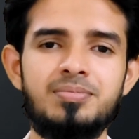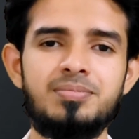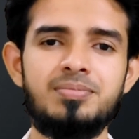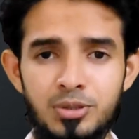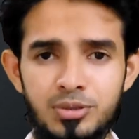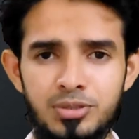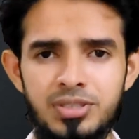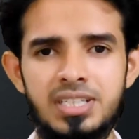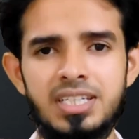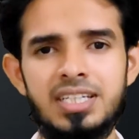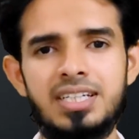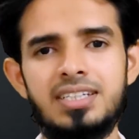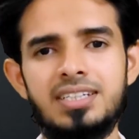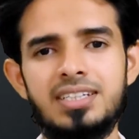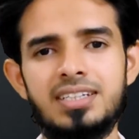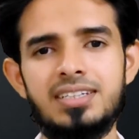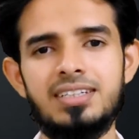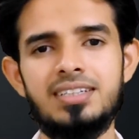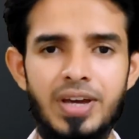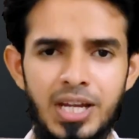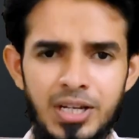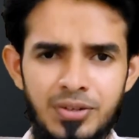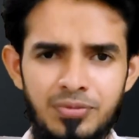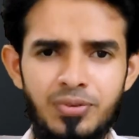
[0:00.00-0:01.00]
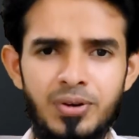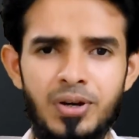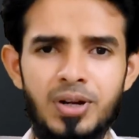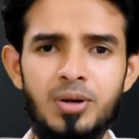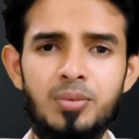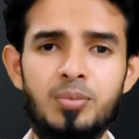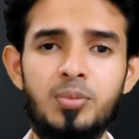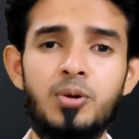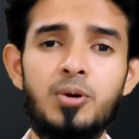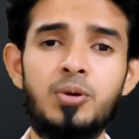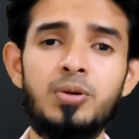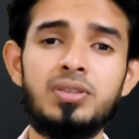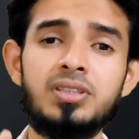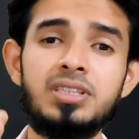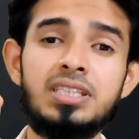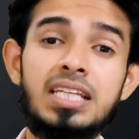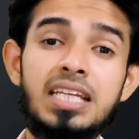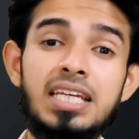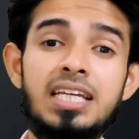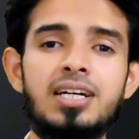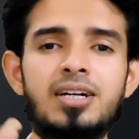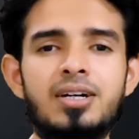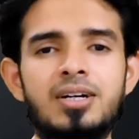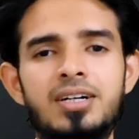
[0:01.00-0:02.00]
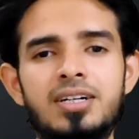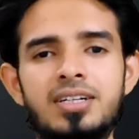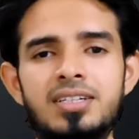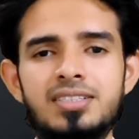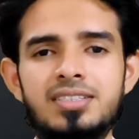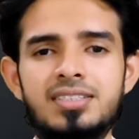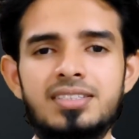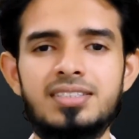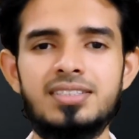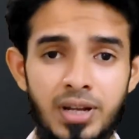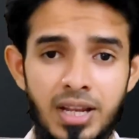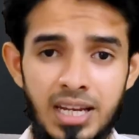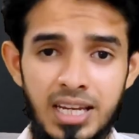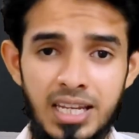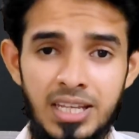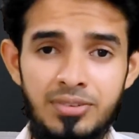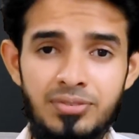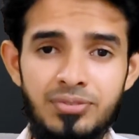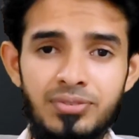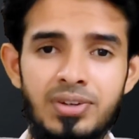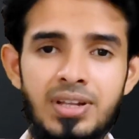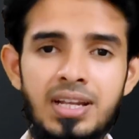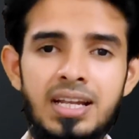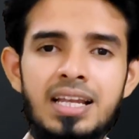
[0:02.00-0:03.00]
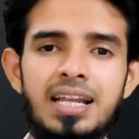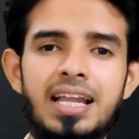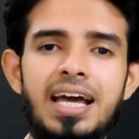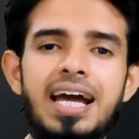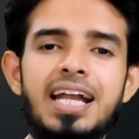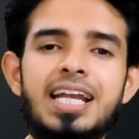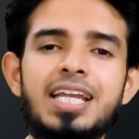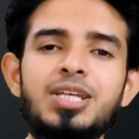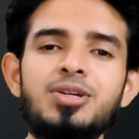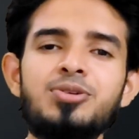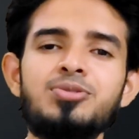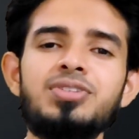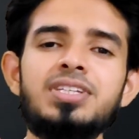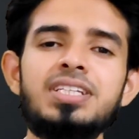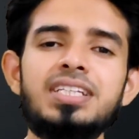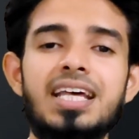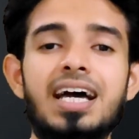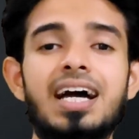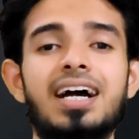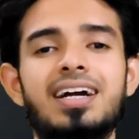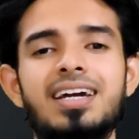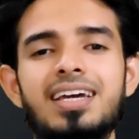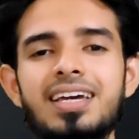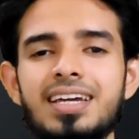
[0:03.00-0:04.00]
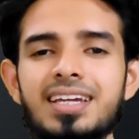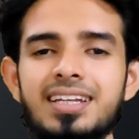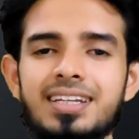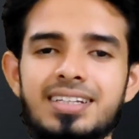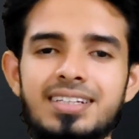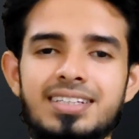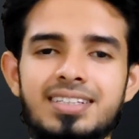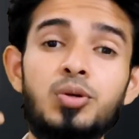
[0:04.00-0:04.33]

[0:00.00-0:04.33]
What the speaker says: Use it, wait for about 3 hours for a refill and use it again.